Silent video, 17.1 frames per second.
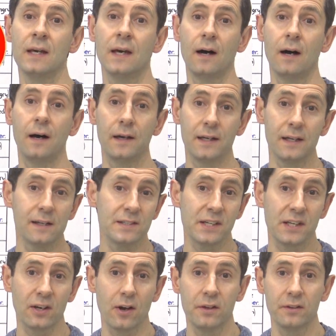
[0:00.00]
English
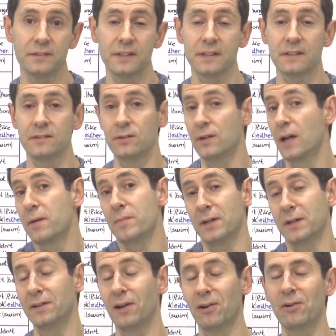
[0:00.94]
in context, you name
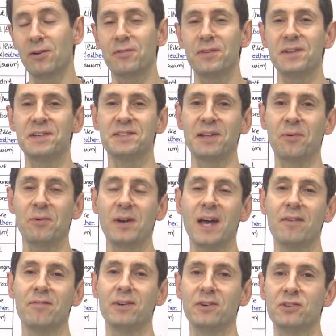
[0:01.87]
it, a lot of things that we
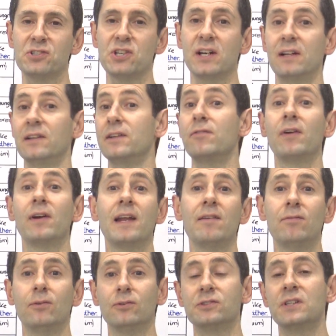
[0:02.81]
have in our channel, different
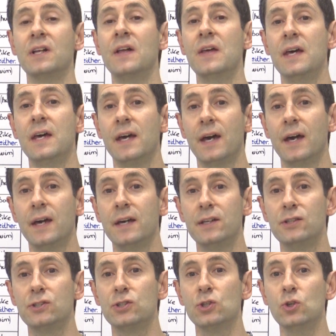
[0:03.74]
levels.
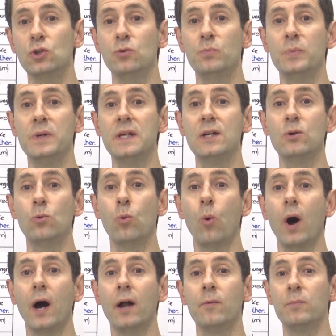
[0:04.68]
A2,
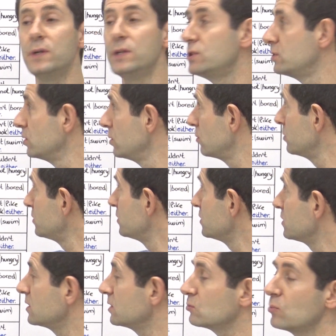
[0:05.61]
B1, B2, which
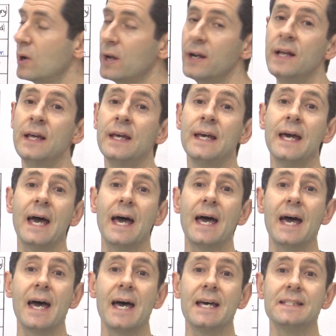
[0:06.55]
is this one,
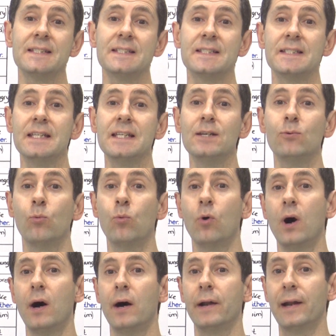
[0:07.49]
and
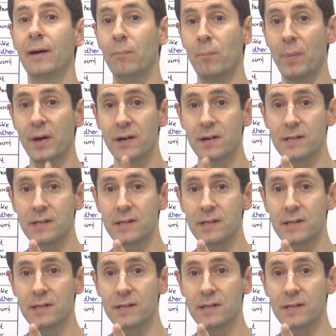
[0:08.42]
C1. And better